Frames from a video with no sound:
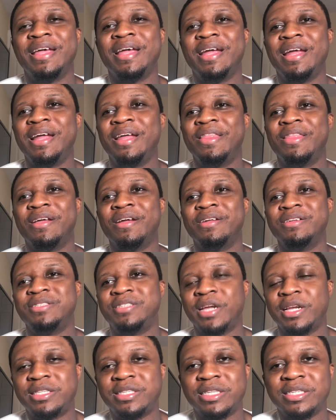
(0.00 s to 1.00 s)
either
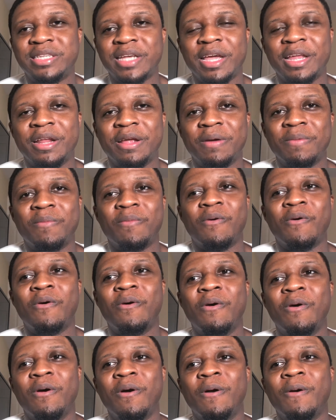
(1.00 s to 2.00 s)
Jason Tatum
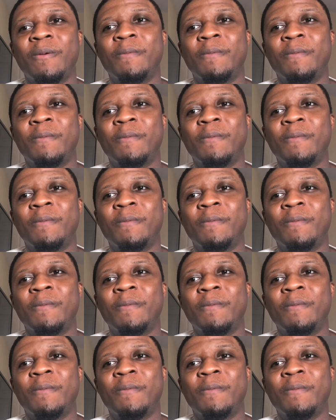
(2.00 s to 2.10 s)
or